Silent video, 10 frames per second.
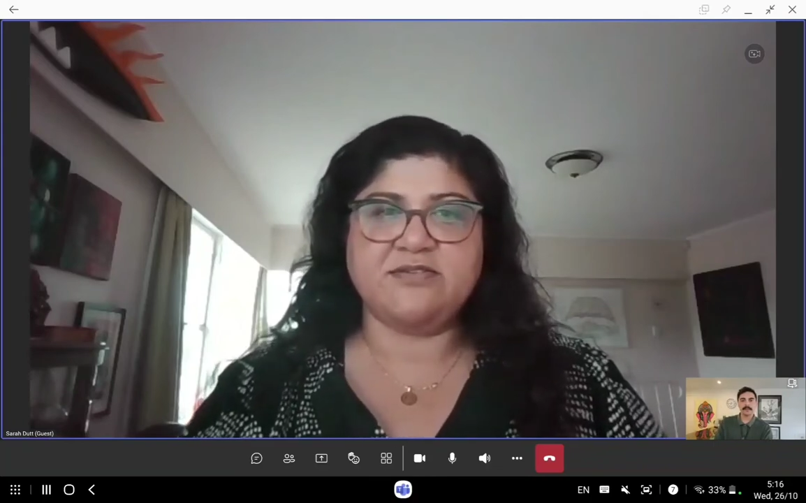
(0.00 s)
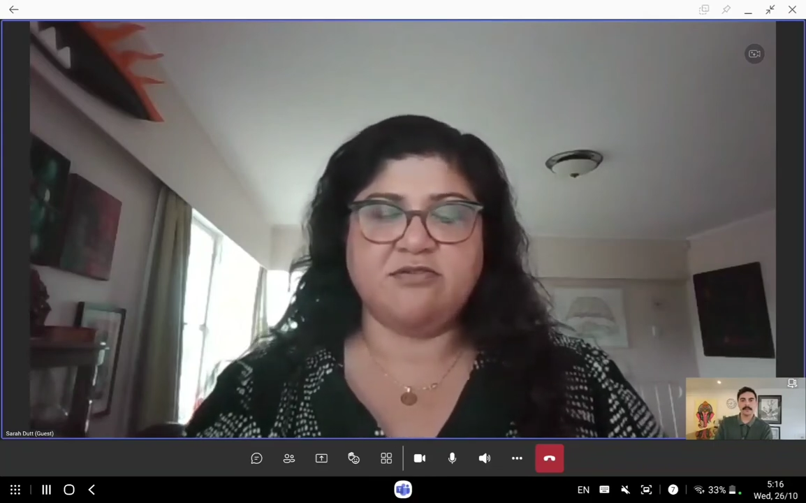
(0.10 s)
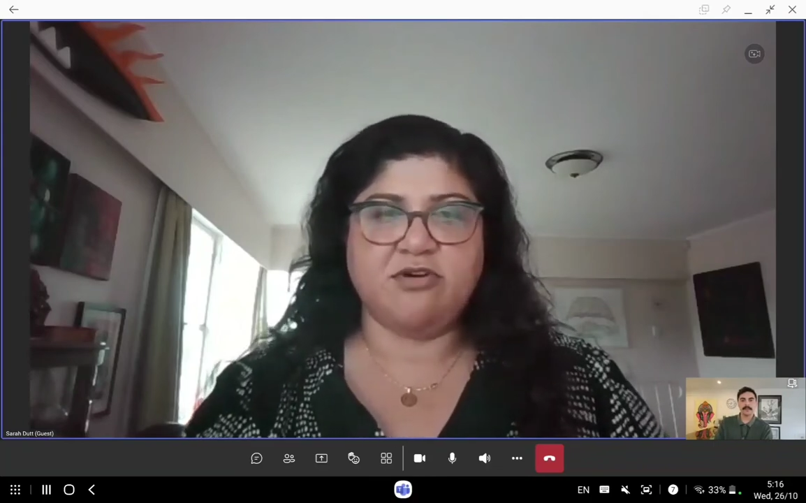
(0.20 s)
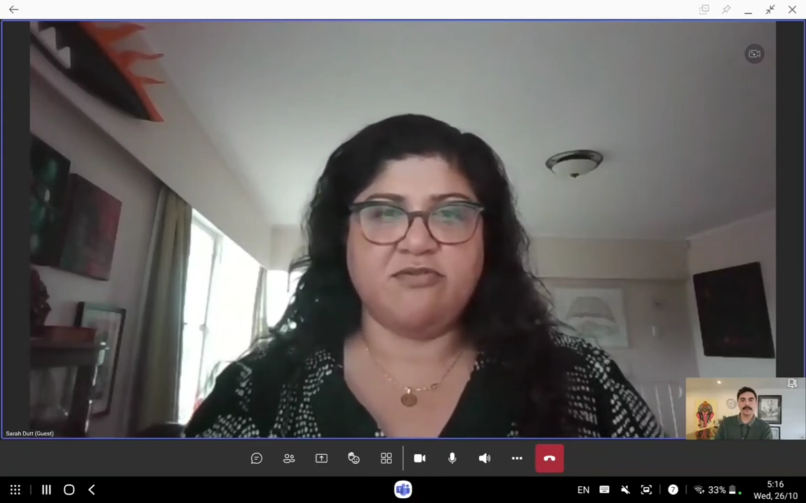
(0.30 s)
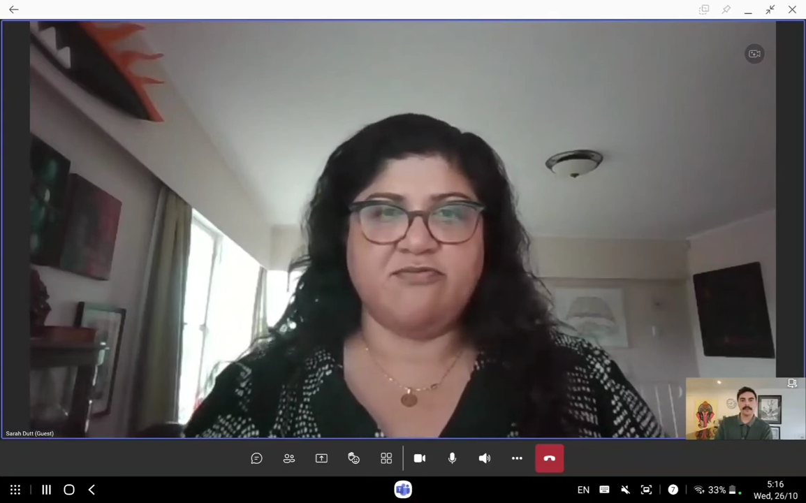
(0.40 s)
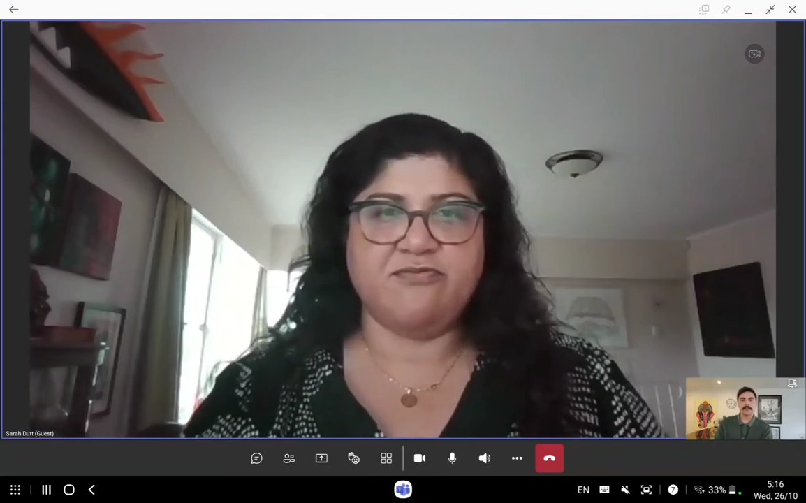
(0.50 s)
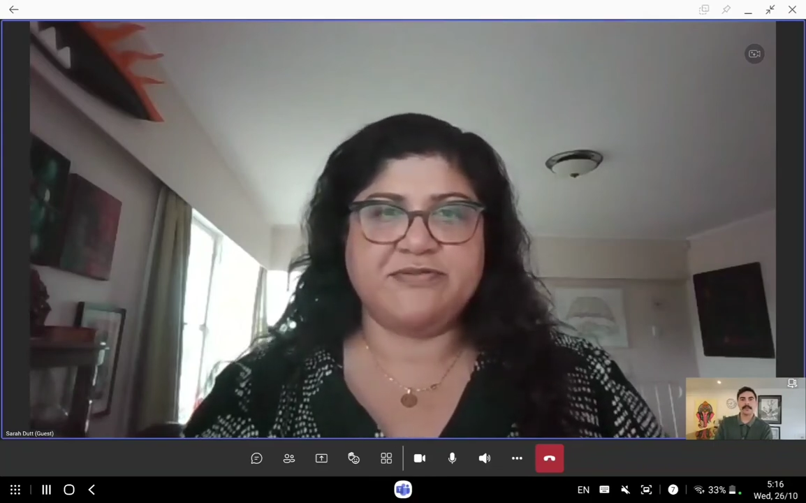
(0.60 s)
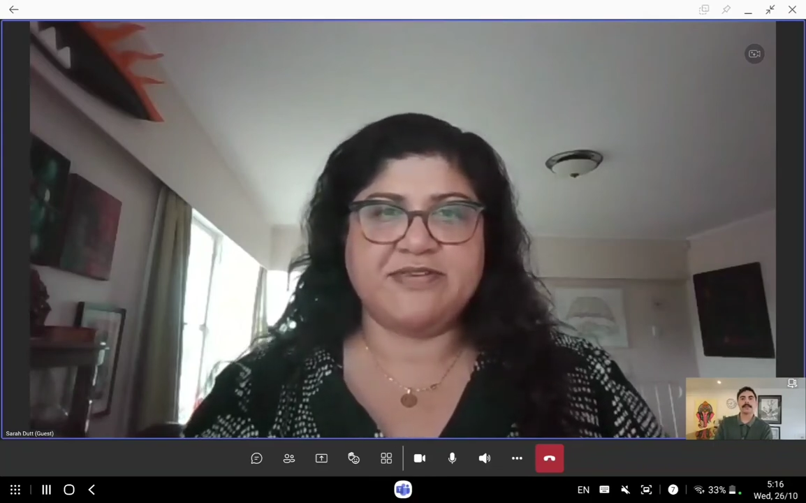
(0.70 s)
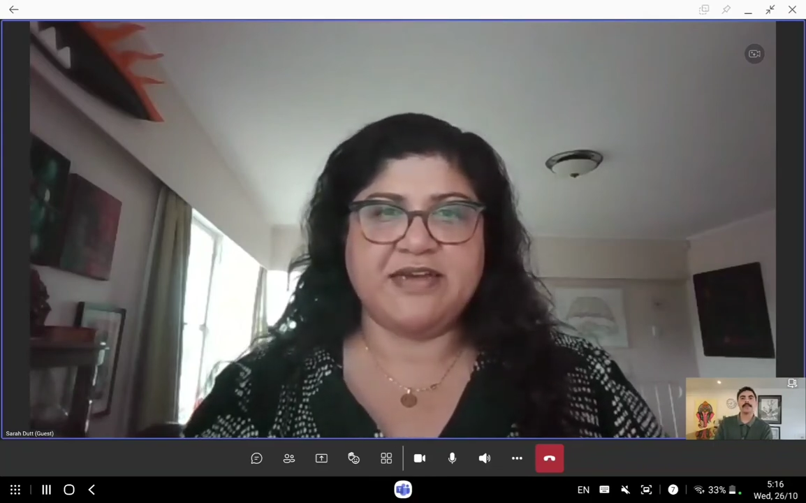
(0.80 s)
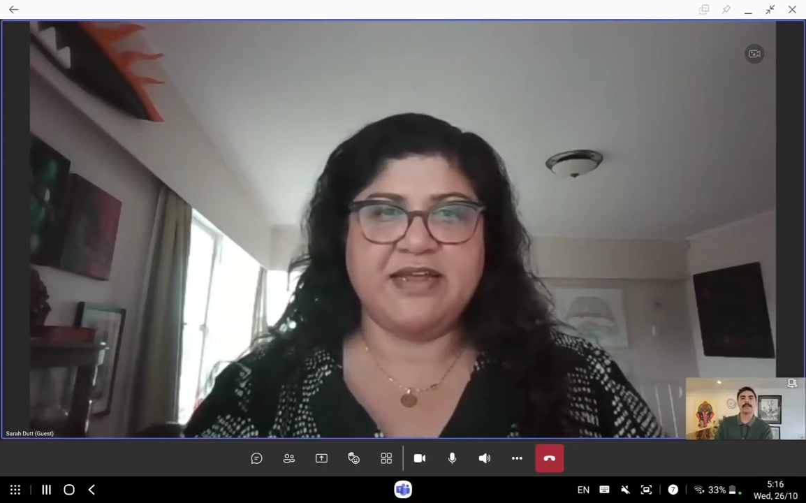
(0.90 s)
So I've
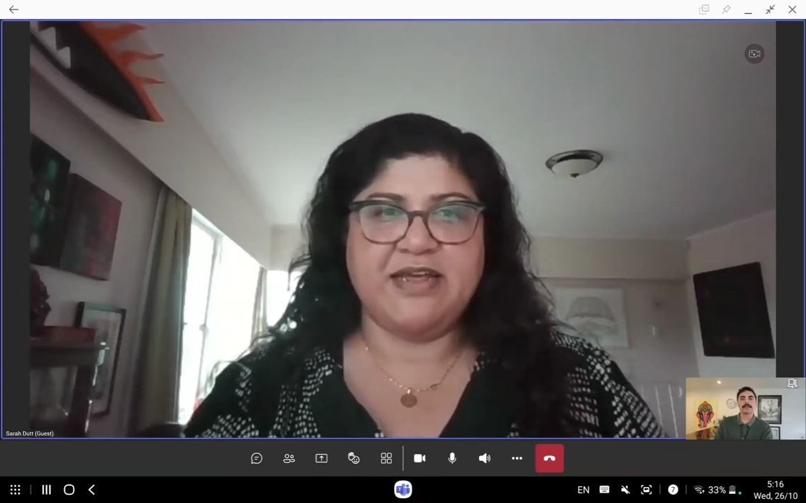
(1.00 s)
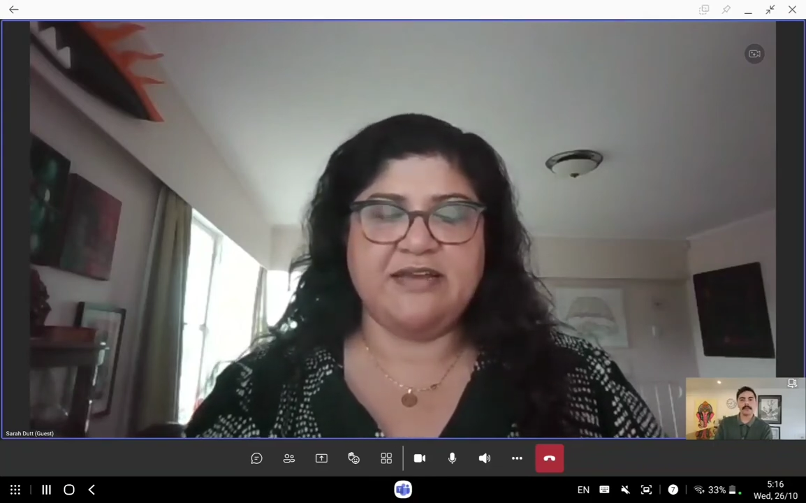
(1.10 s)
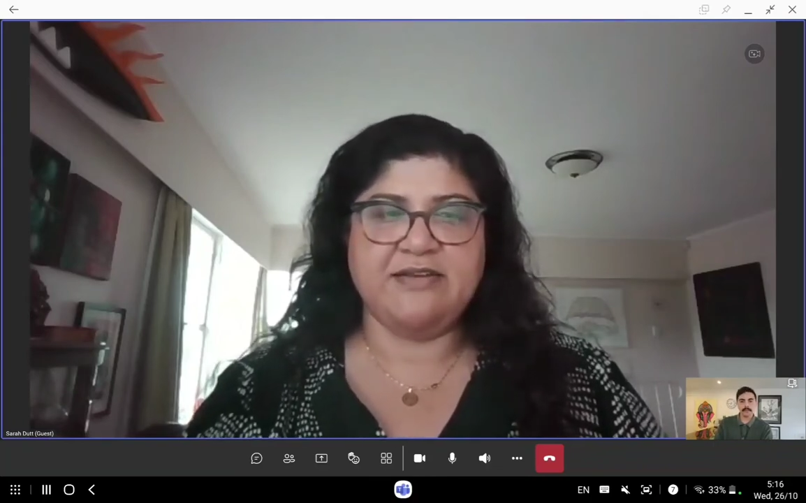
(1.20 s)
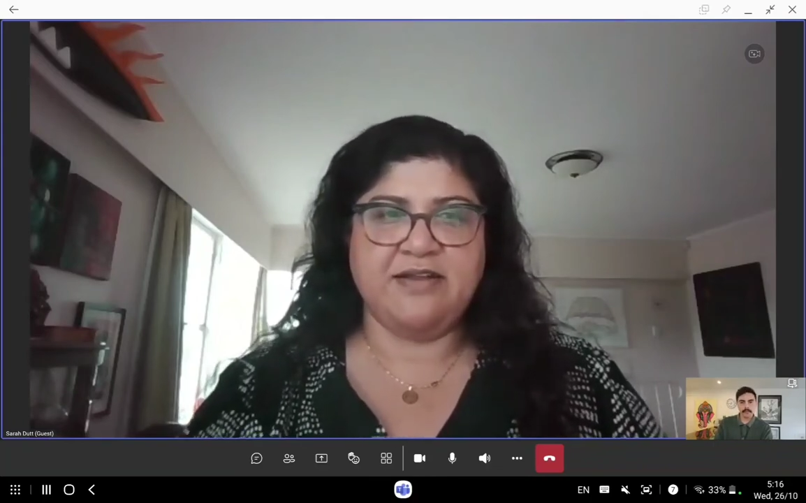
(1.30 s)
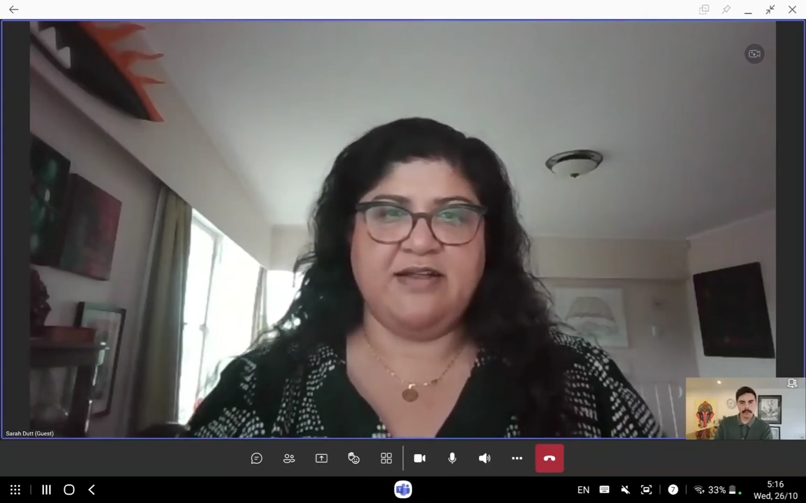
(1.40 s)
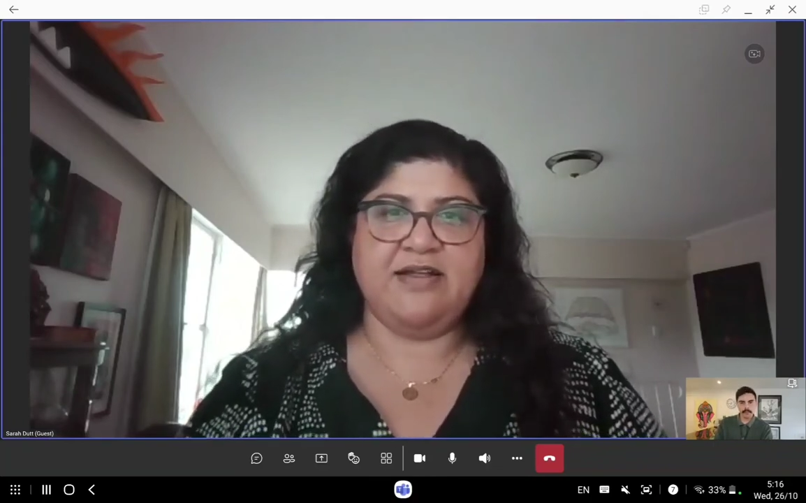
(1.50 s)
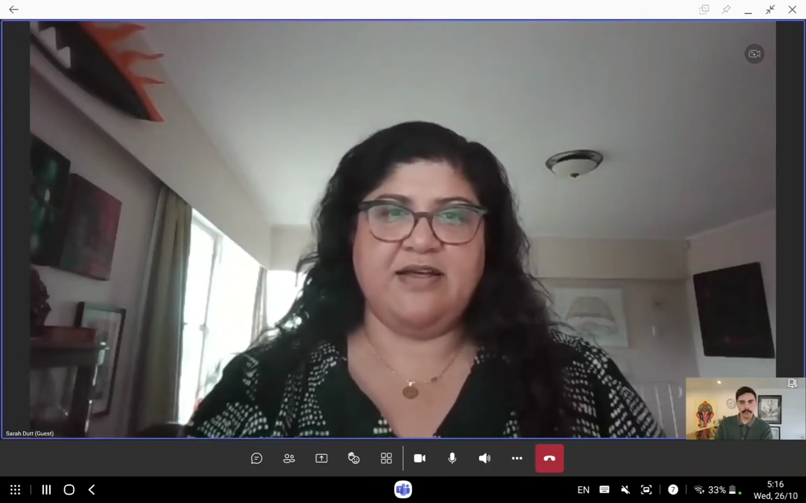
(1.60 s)
studied